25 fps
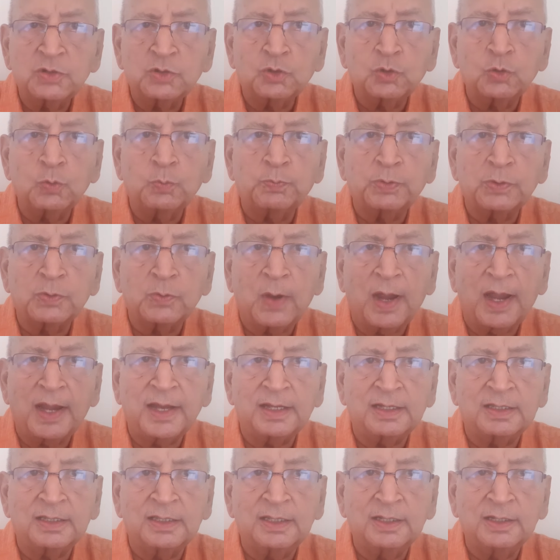to
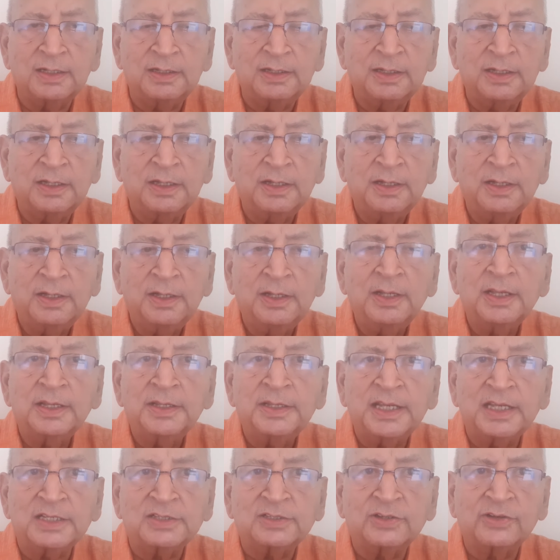provide the
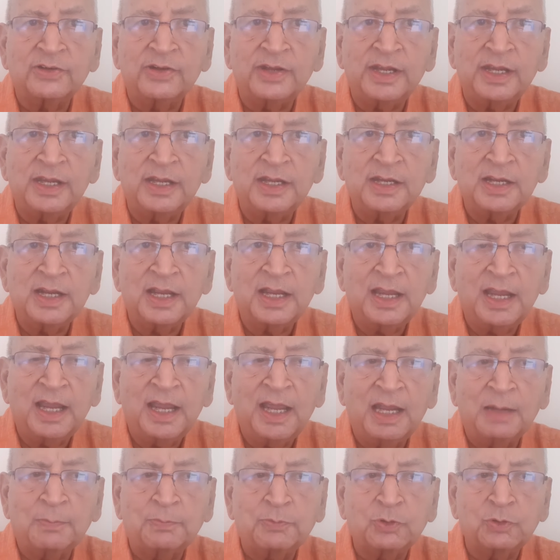necessary
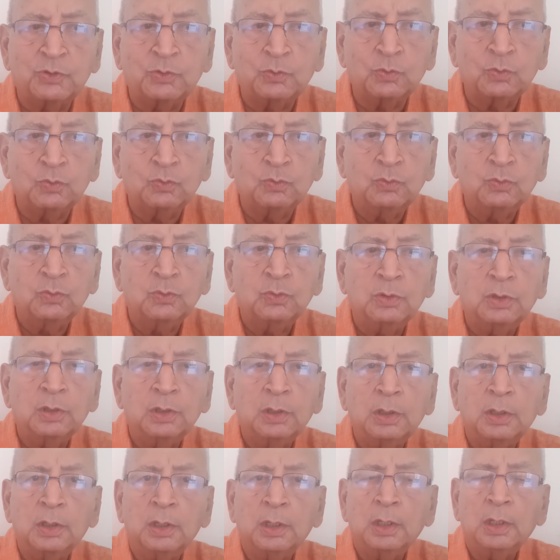help to you.
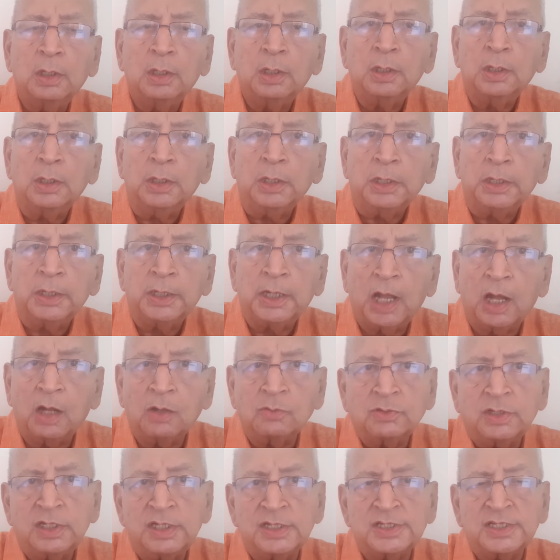
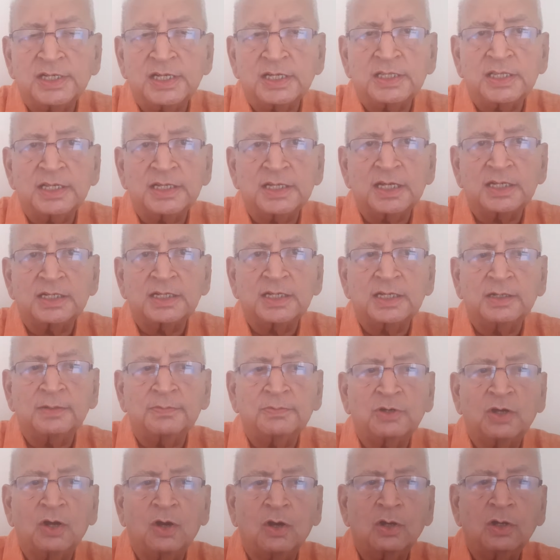Now these days there's a
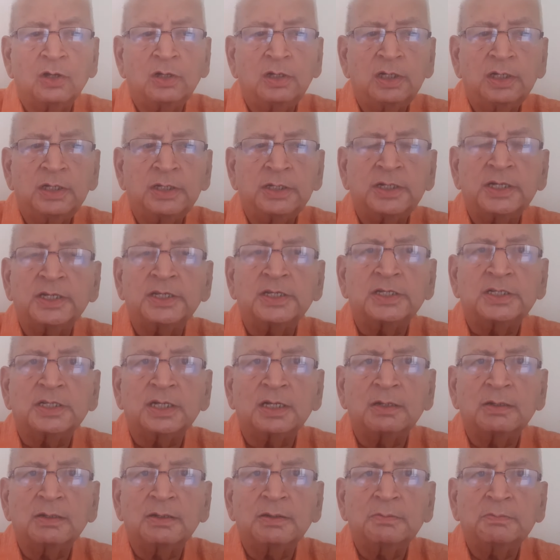term called
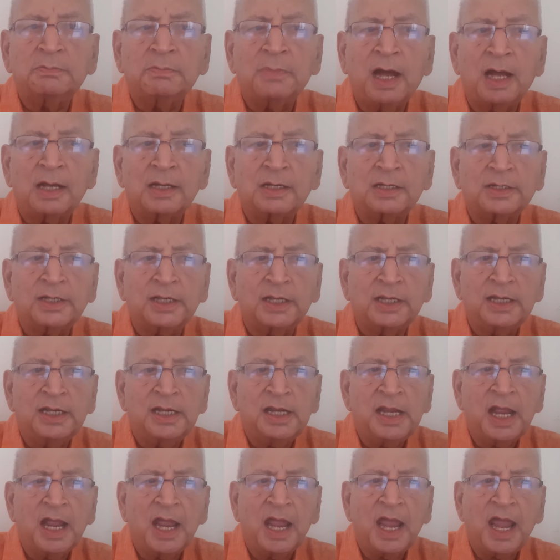digital marketing
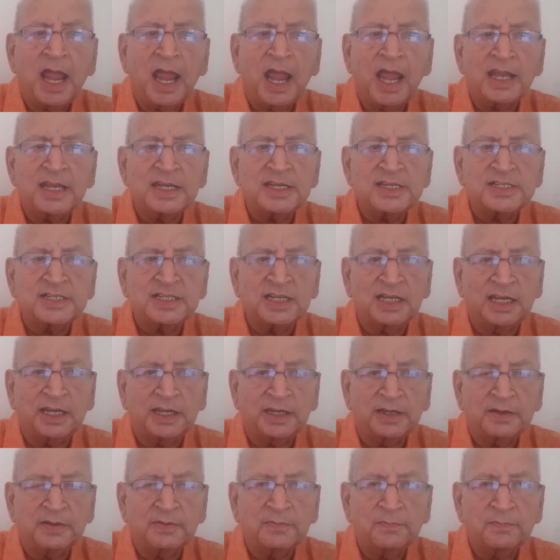and selling.